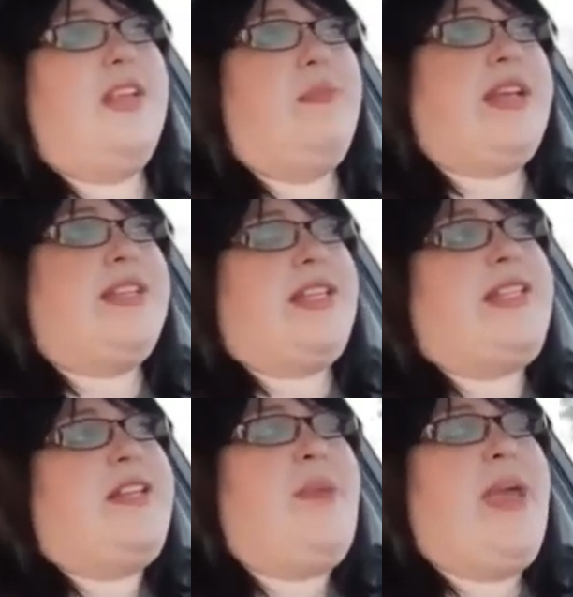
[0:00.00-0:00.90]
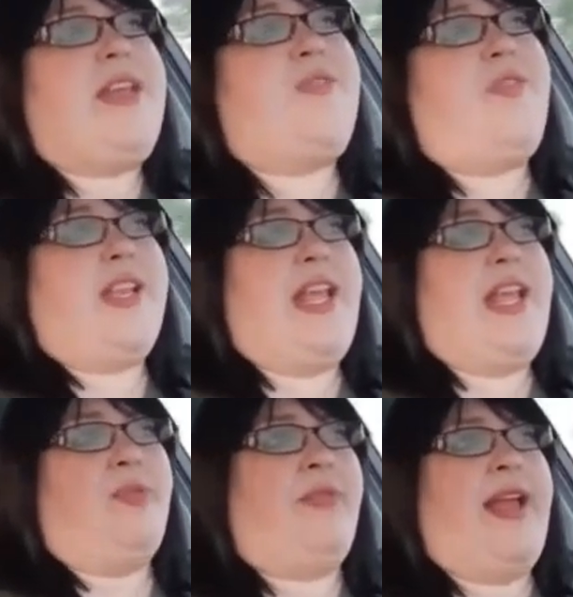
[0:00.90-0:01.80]
because he didn't pay his fucking
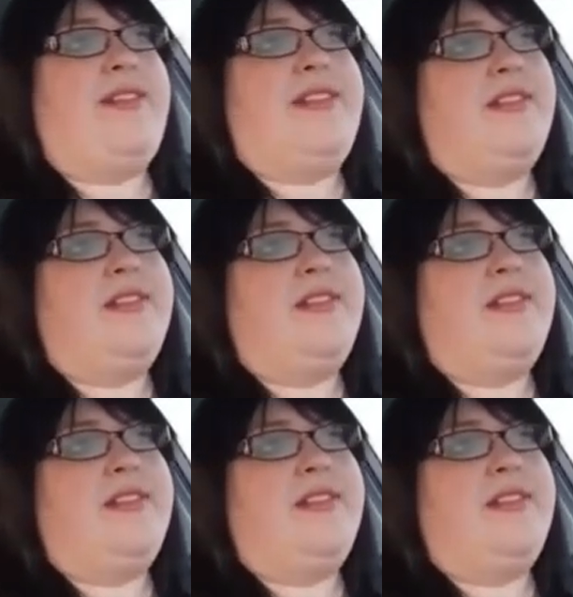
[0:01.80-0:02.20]
April rent